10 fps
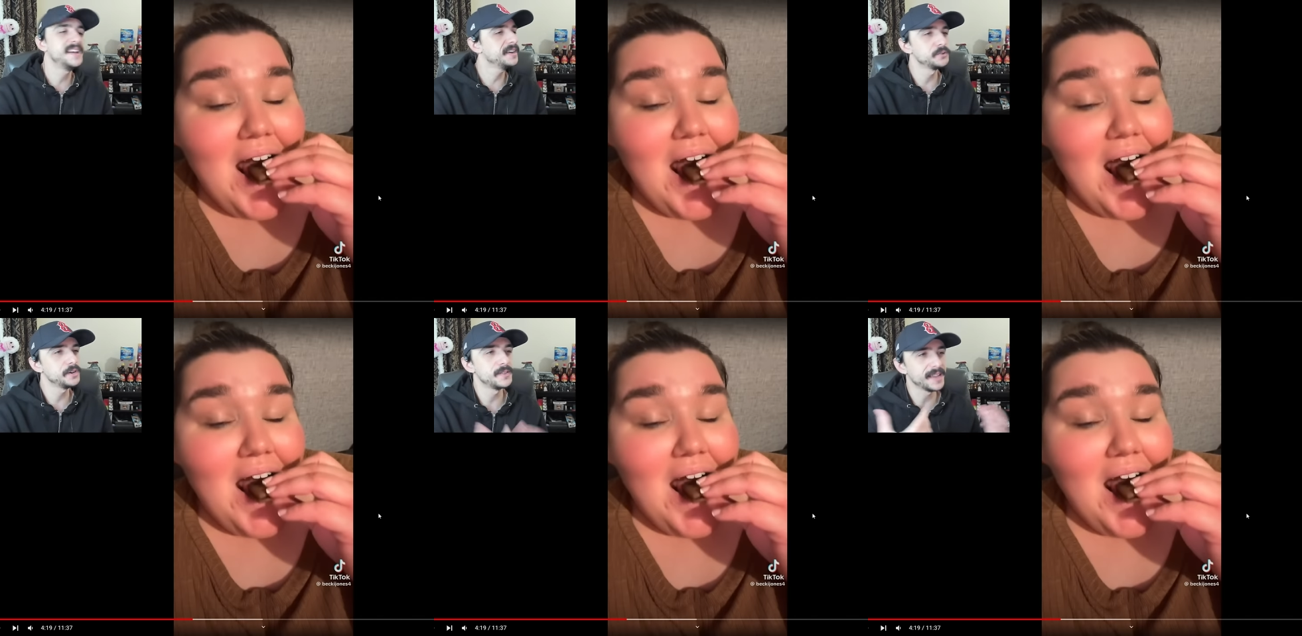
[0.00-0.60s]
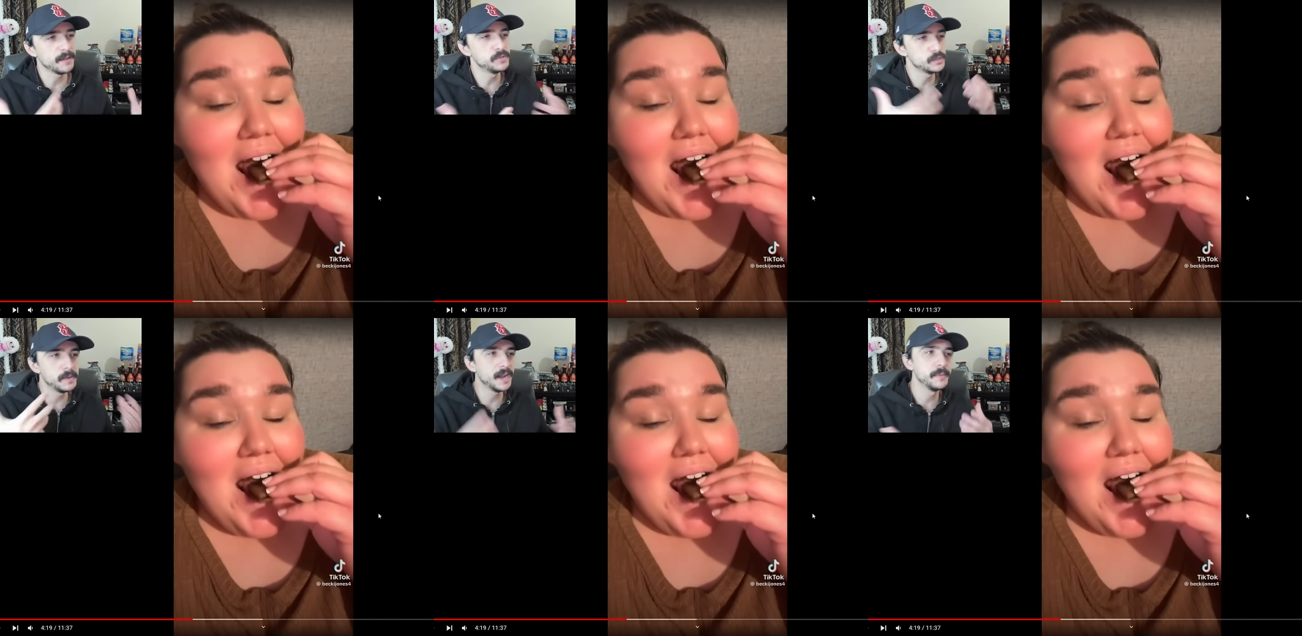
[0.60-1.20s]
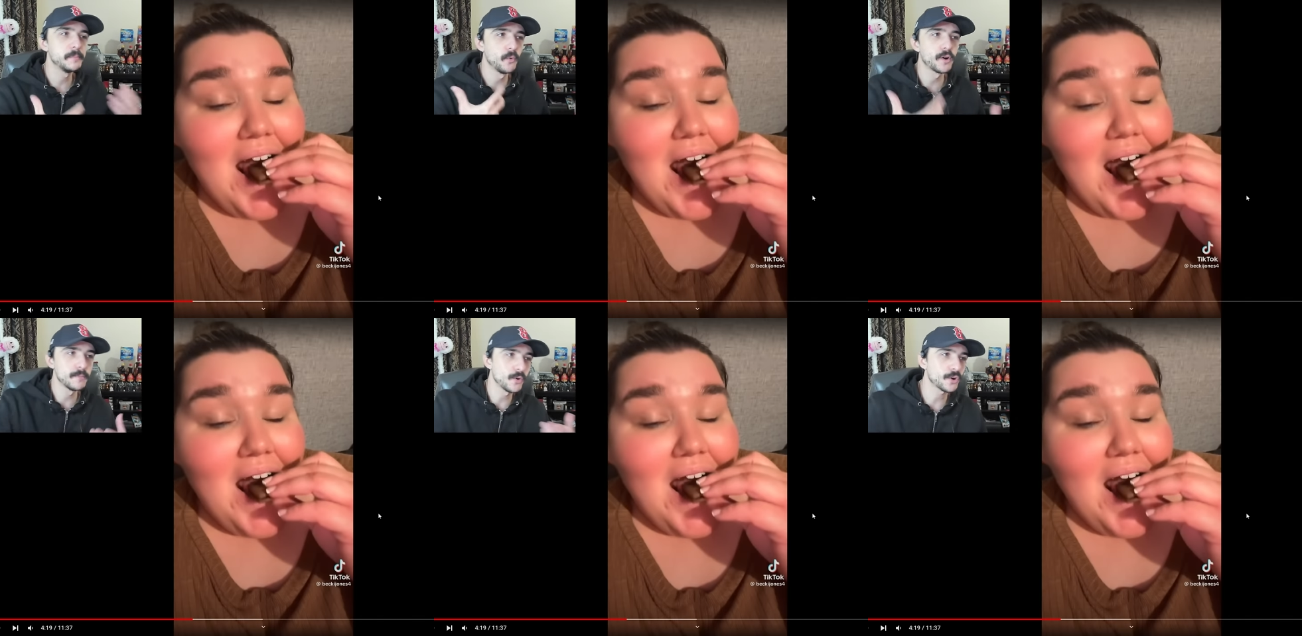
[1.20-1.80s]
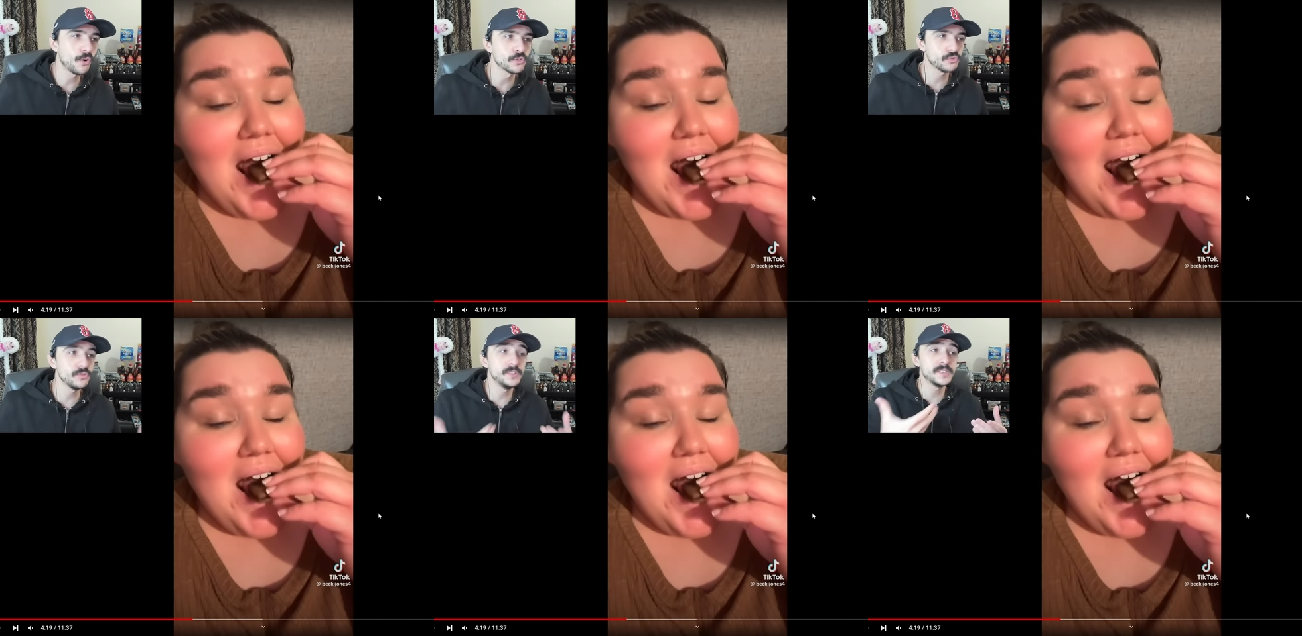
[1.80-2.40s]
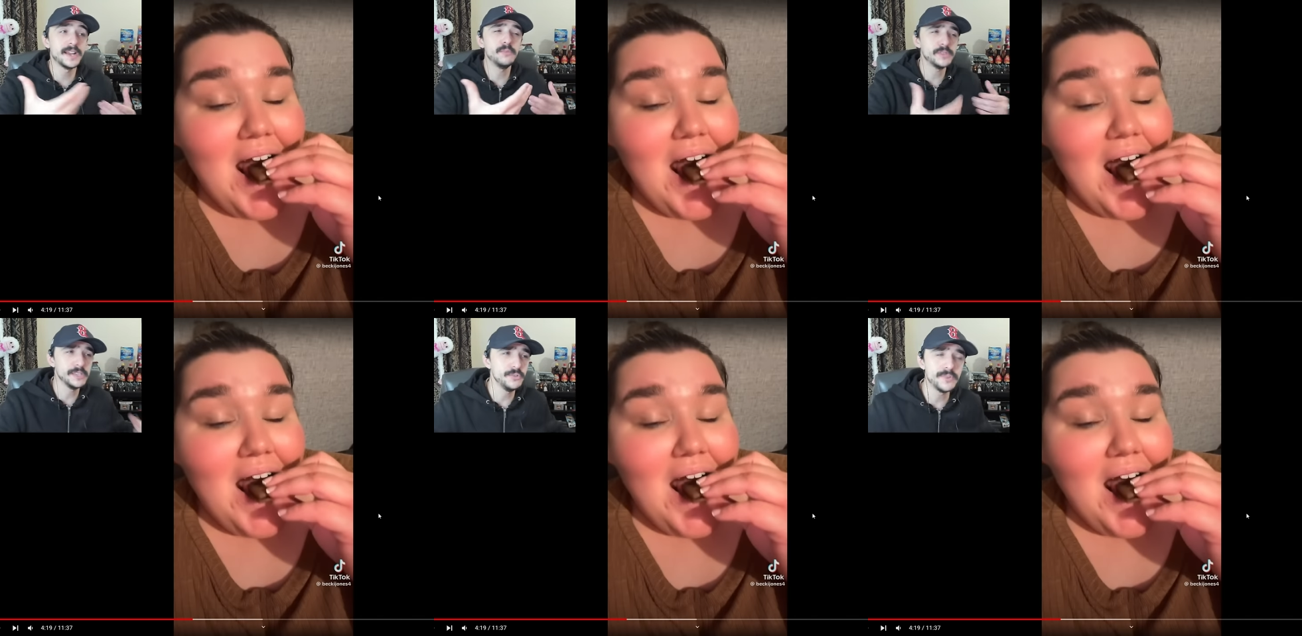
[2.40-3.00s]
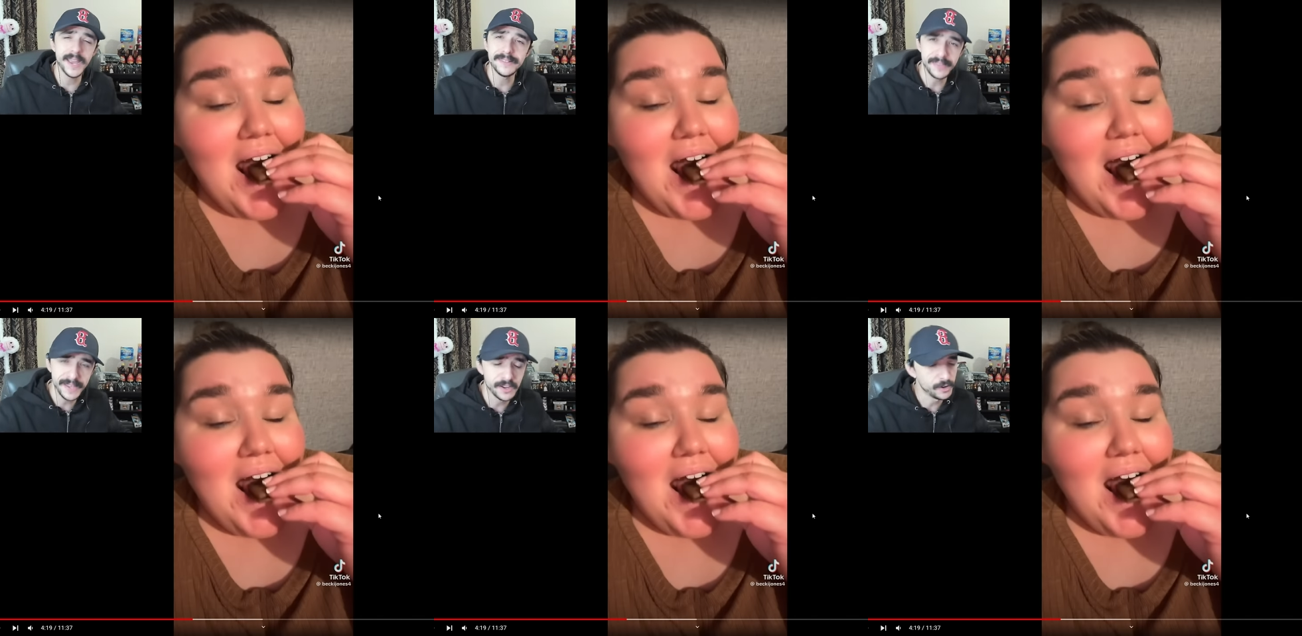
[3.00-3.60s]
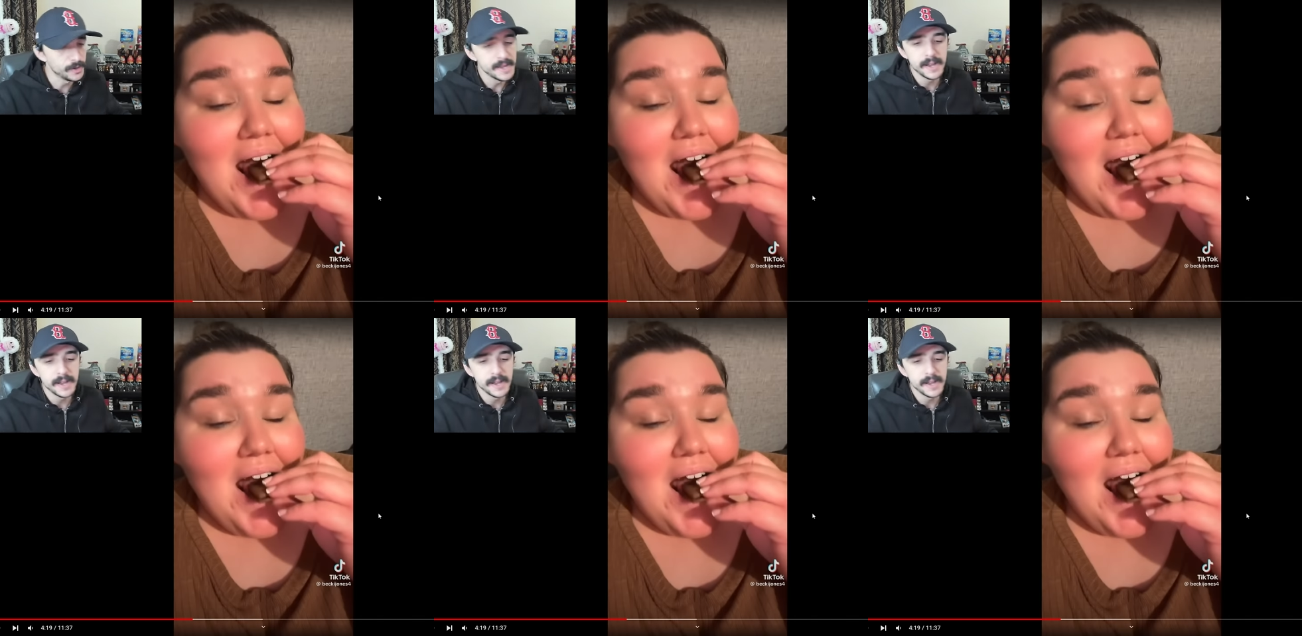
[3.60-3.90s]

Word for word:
Speaker 1: I don't know, like I'm just becoming more and more culturally sound with the UK lingo.